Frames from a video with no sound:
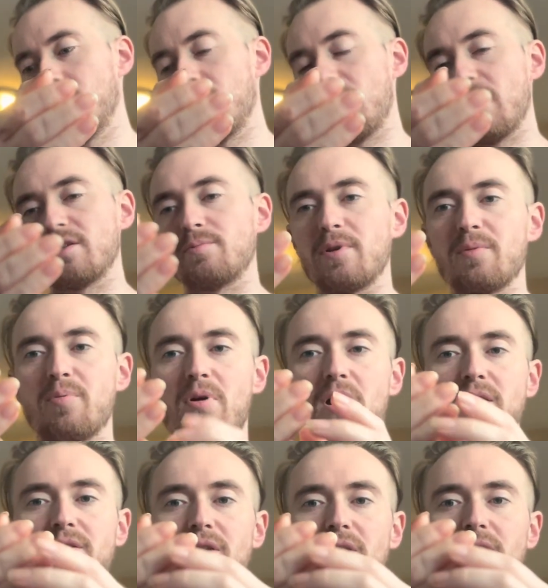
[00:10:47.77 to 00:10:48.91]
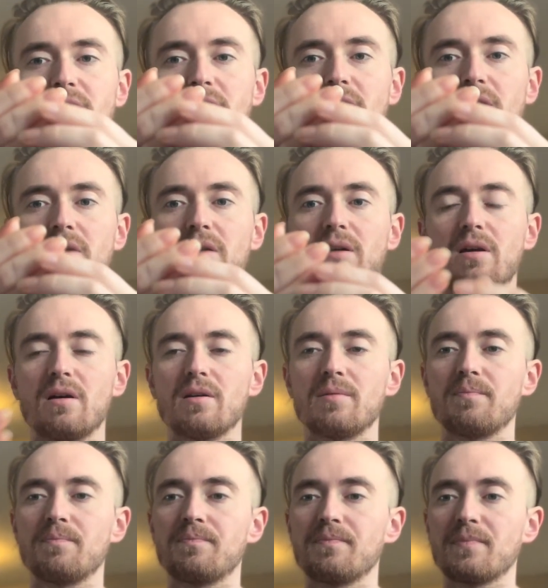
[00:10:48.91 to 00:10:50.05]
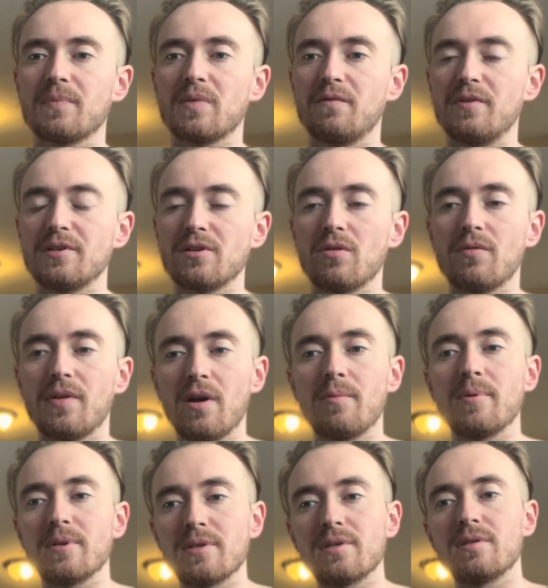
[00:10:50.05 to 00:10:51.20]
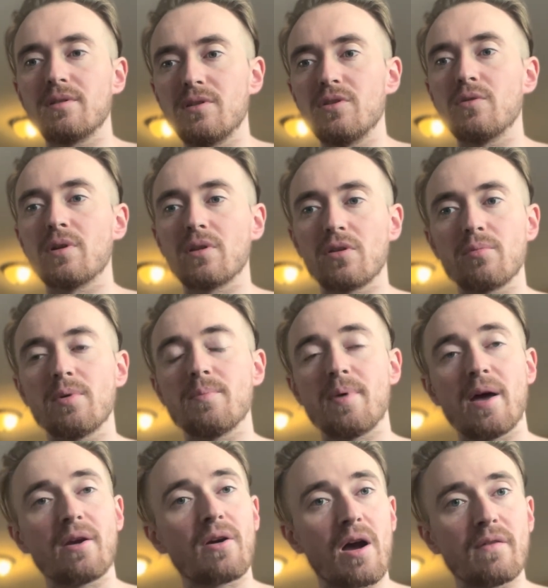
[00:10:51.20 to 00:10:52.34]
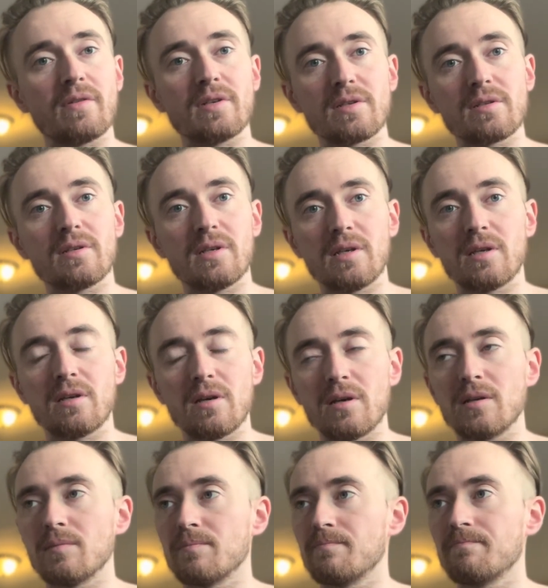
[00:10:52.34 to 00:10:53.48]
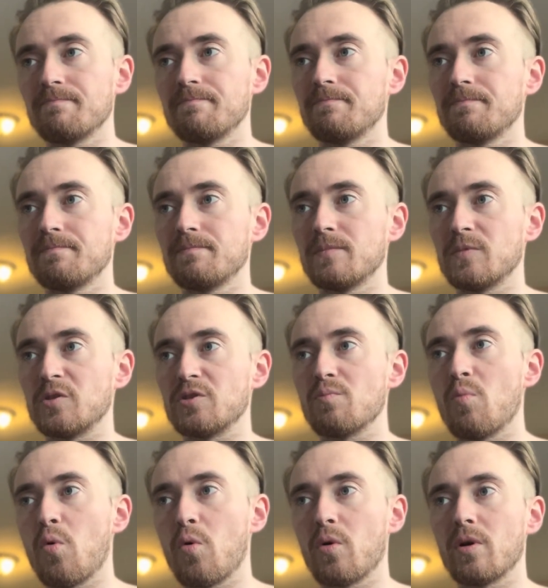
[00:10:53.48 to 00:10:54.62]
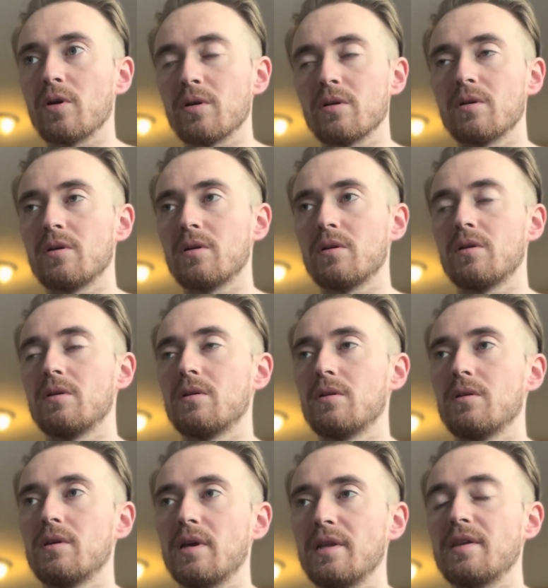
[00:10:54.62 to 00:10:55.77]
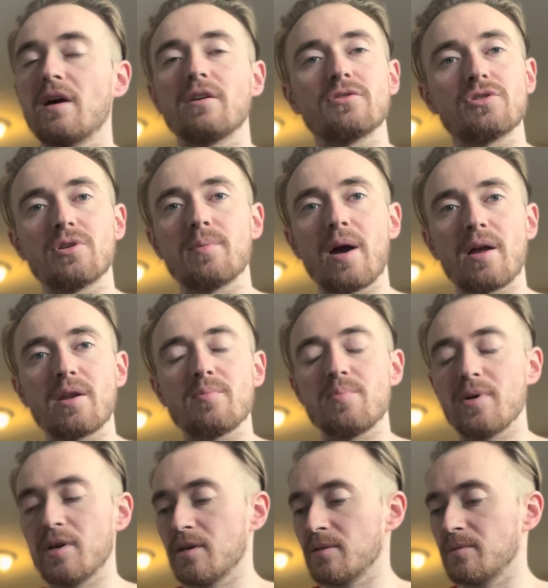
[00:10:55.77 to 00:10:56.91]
that's been a process. The physical therapists do it a little bit better, obviously. Just more intelligent about it, but